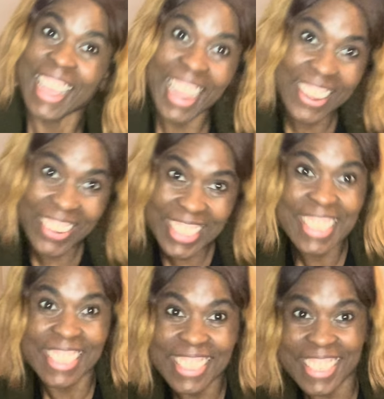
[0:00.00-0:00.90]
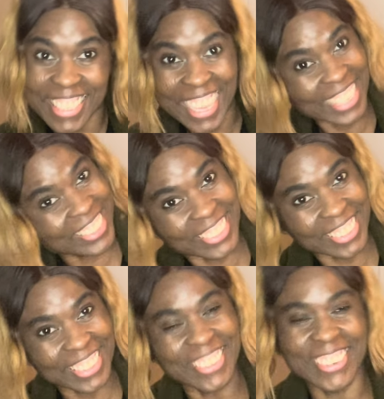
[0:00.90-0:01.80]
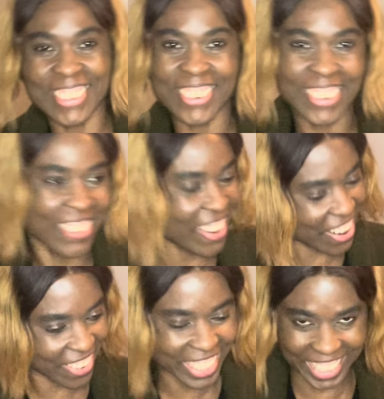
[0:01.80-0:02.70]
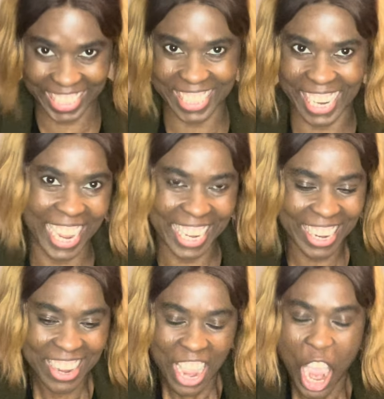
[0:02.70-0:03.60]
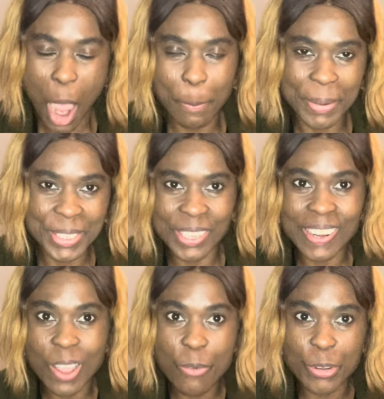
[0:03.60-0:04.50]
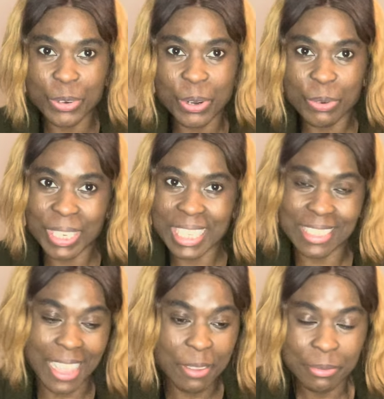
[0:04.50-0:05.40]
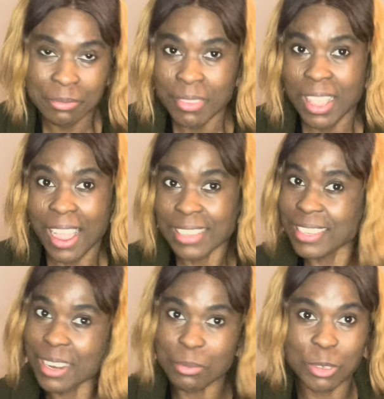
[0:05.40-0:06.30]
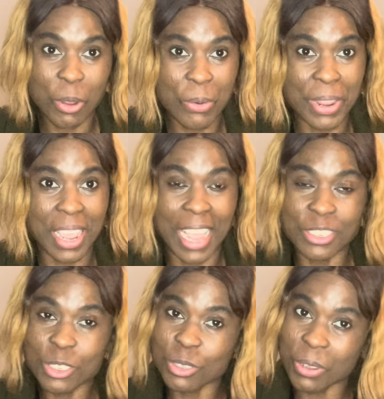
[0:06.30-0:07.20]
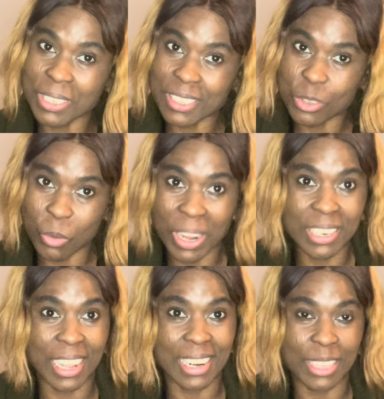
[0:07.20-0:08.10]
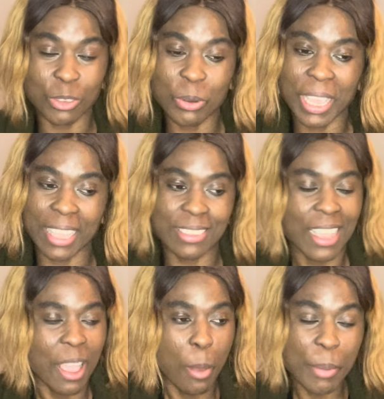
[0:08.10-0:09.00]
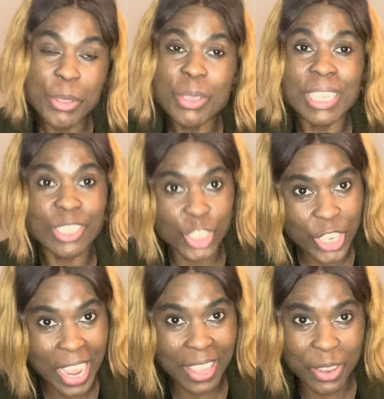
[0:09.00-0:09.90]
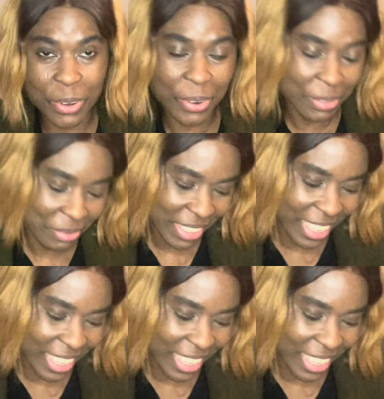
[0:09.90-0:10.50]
I got it in this session, you know, so they were rushing like, oh, please, do you know if another one is there? I said, I'm sorry, I just saw this one and I took it. But you can check, you know.